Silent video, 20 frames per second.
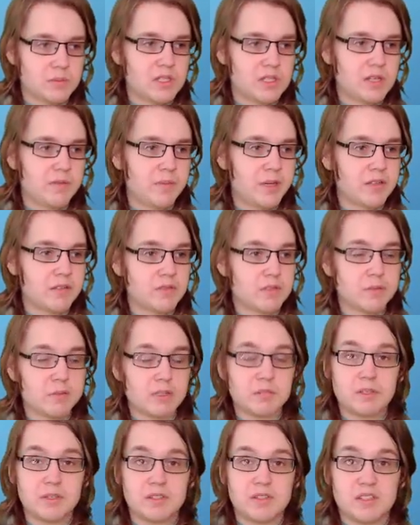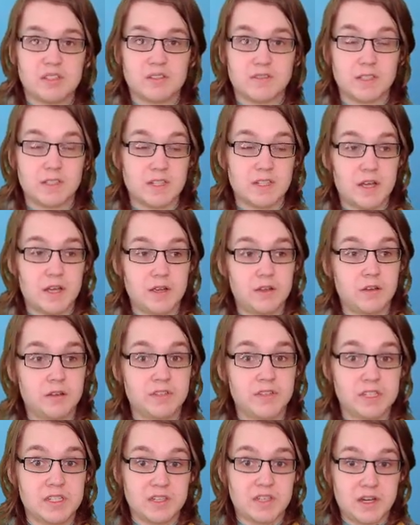stuff about the responsibility of a
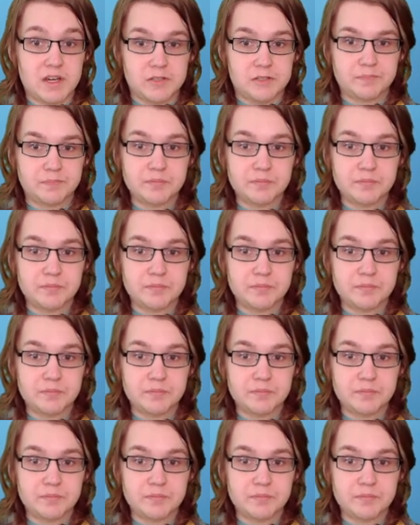designer.